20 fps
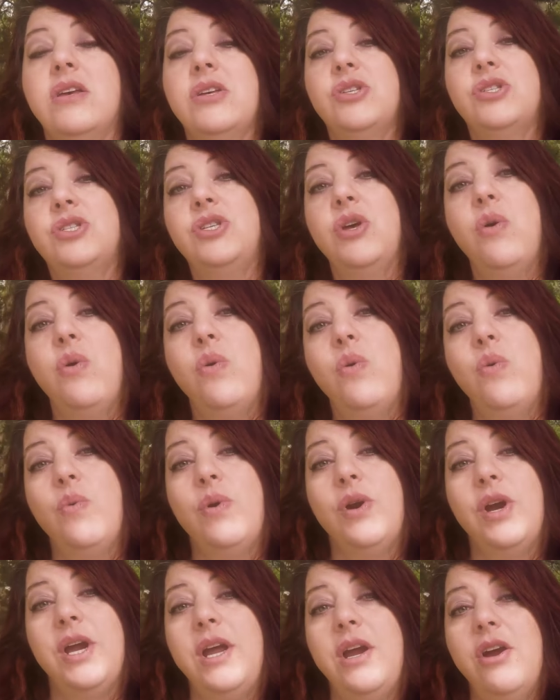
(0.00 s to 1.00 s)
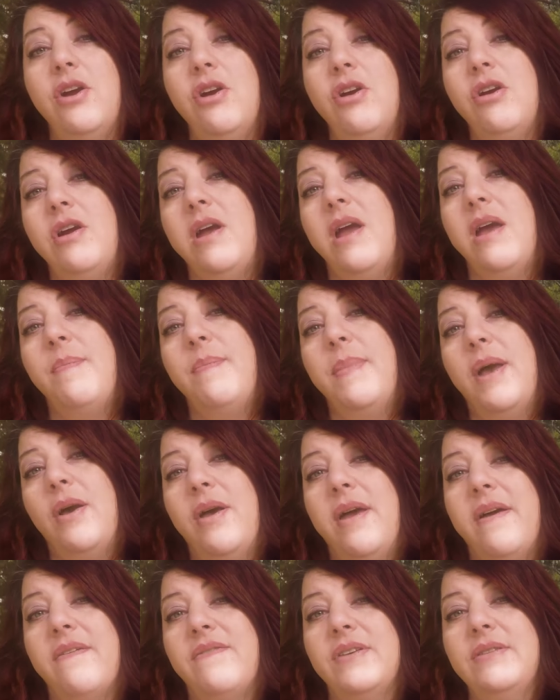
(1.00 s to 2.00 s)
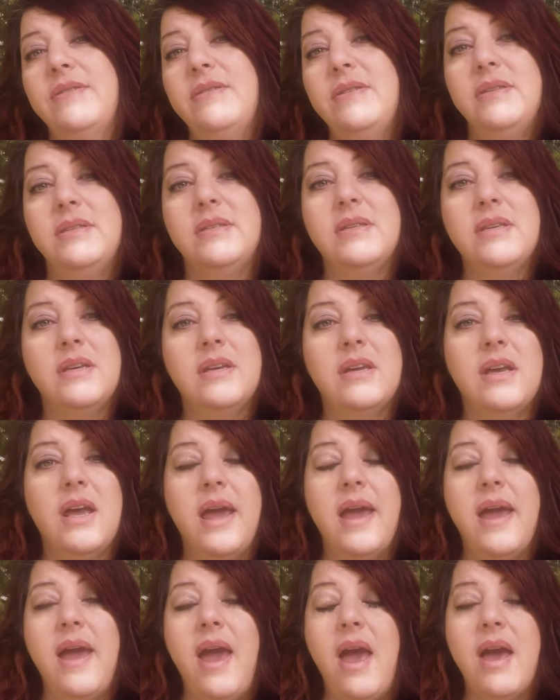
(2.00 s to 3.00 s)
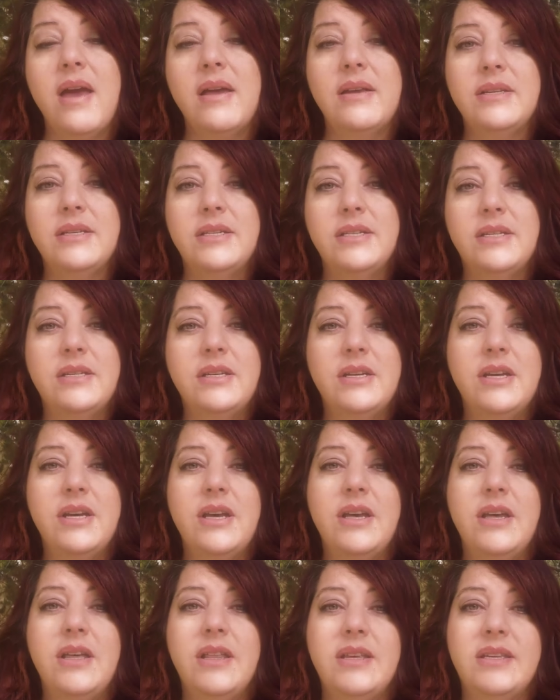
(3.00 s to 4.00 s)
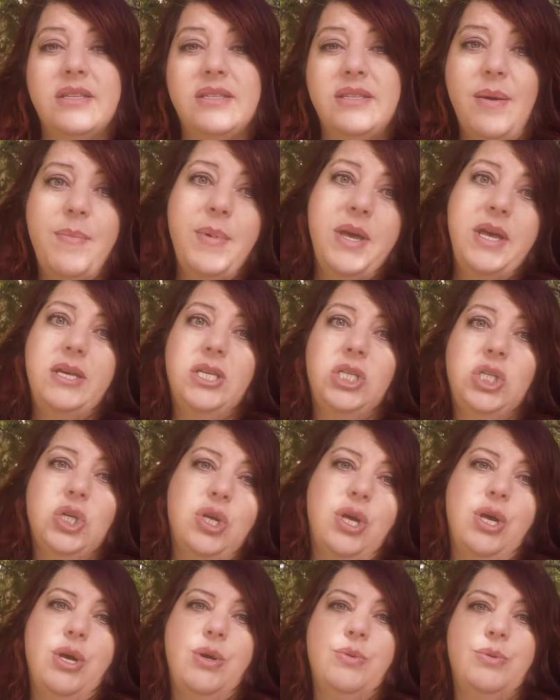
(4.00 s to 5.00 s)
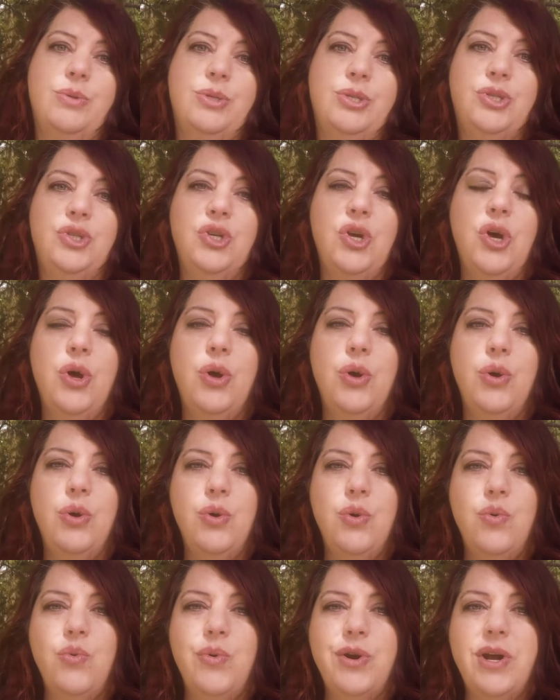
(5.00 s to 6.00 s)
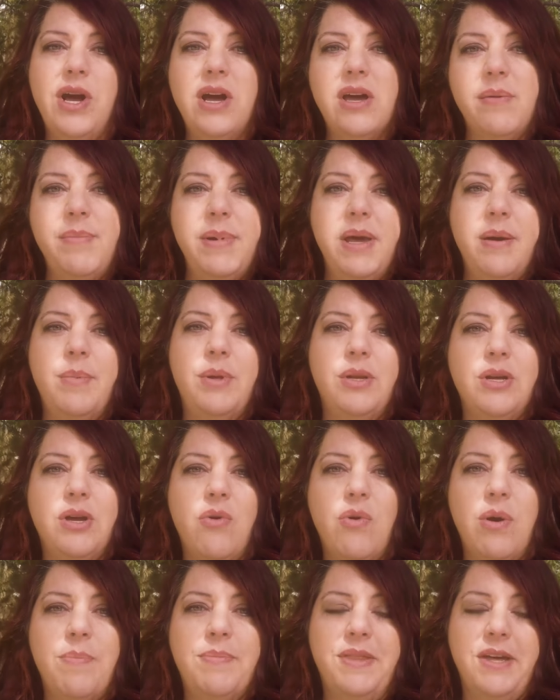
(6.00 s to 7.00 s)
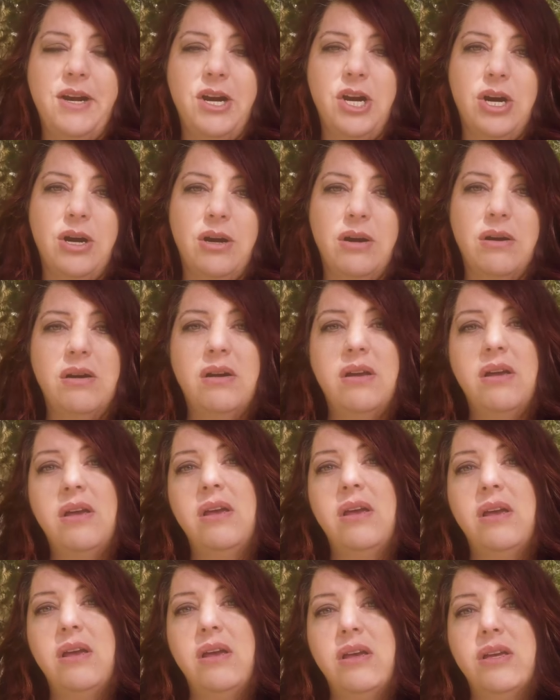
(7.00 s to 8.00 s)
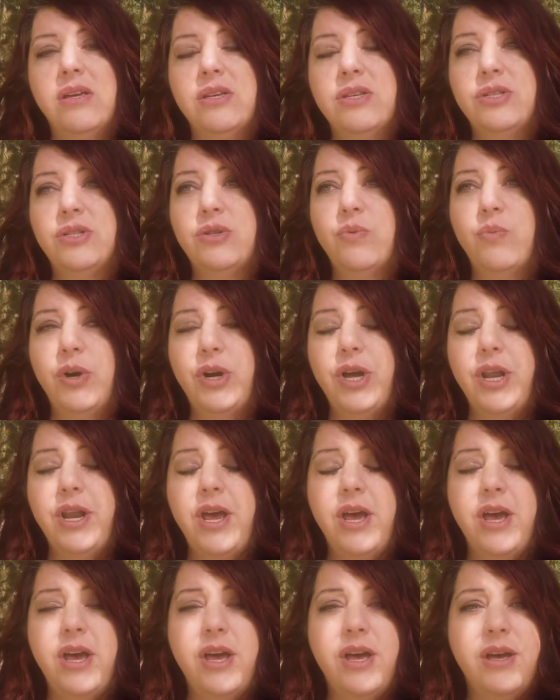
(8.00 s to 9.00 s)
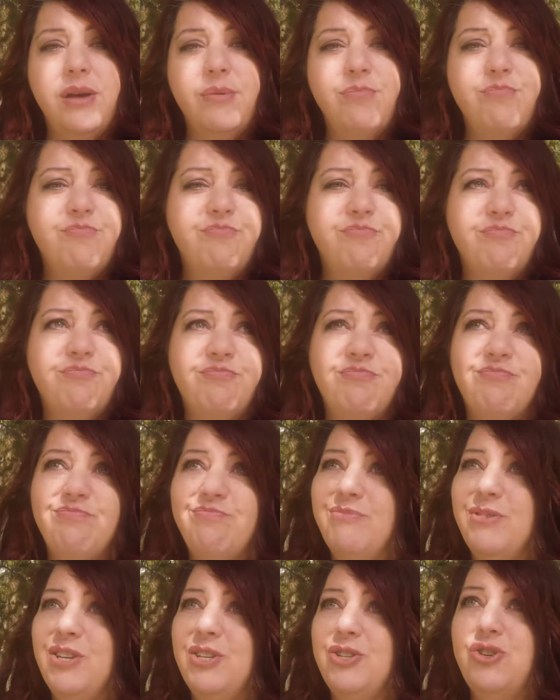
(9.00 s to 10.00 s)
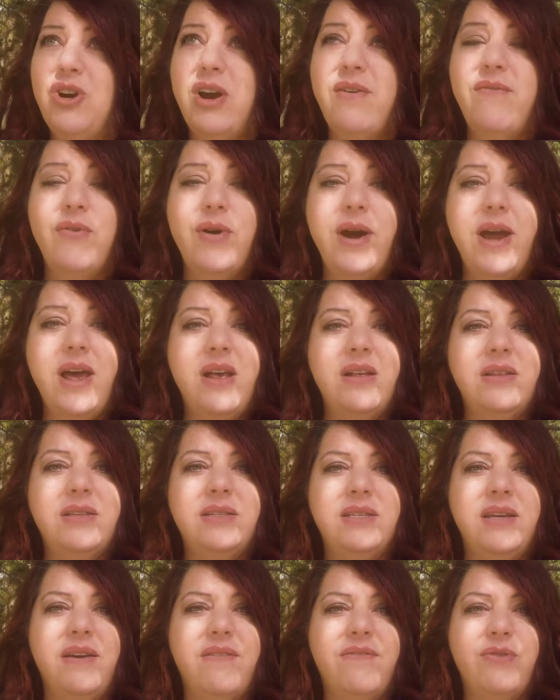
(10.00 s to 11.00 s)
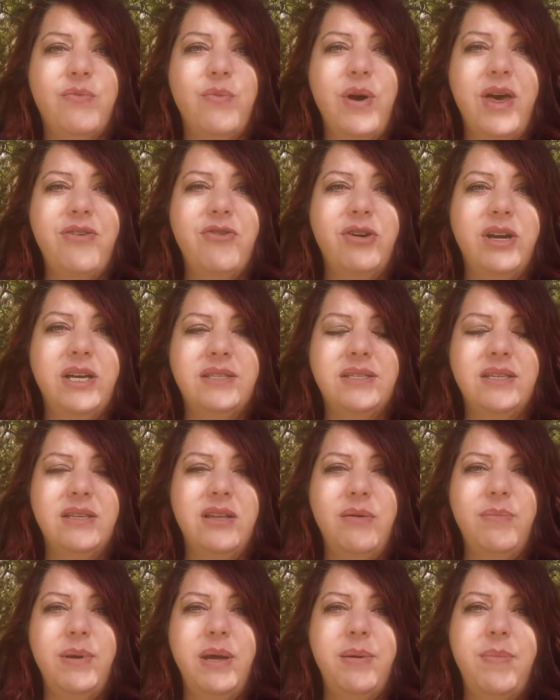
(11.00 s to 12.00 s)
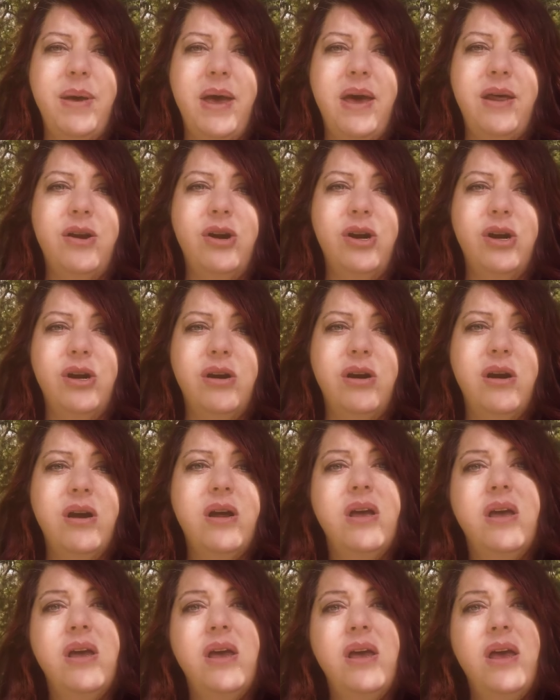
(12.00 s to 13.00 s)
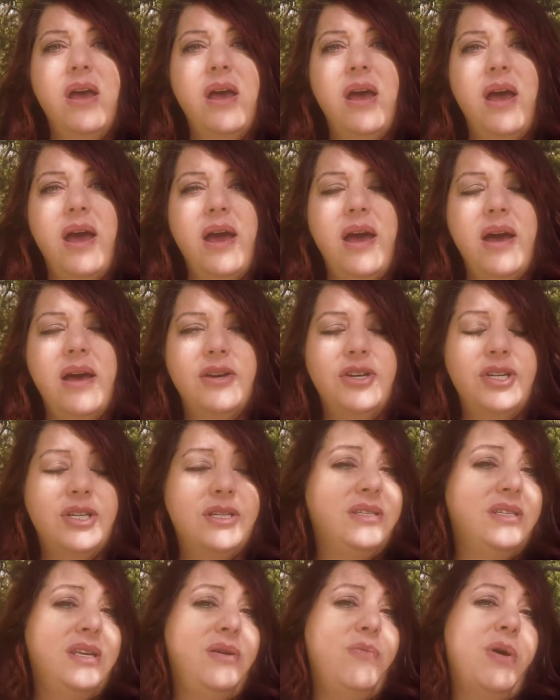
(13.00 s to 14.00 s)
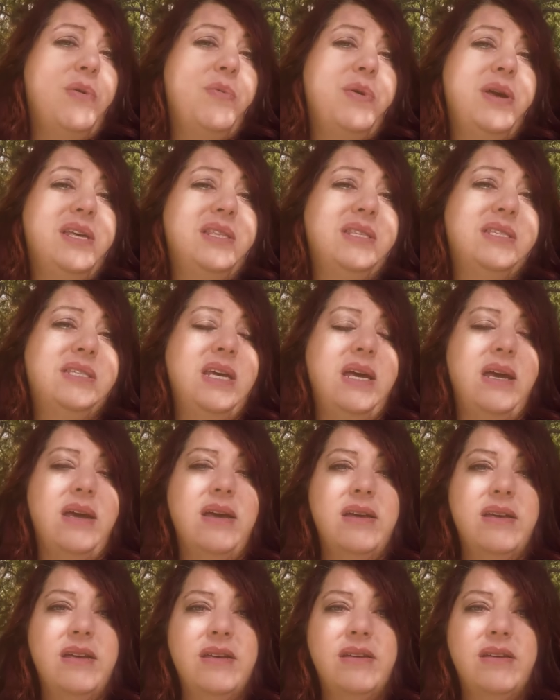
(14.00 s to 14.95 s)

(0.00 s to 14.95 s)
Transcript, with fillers: So we're here at Mount Evans and the summit is closed, so we're not going to be able to go up there. So we're gonna drive around, see if the weather gets a little bit better, and just see what we can see.